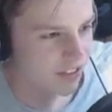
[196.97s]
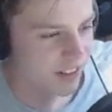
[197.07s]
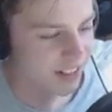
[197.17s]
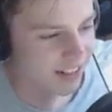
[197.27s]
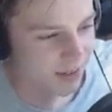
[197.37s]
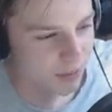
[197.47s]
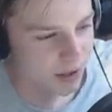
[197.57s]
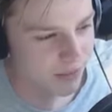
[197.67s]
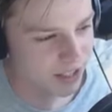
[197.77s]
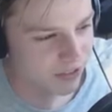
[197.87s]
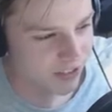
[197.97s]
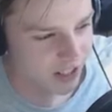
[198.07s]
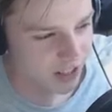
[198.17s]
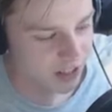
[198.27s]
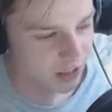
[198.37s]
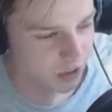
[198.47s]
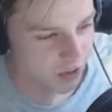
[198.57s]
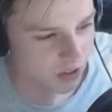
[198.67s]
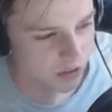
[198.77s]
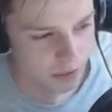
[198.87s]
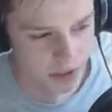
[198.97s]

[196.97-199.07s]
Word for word: finished. I've pretty much finished year 12.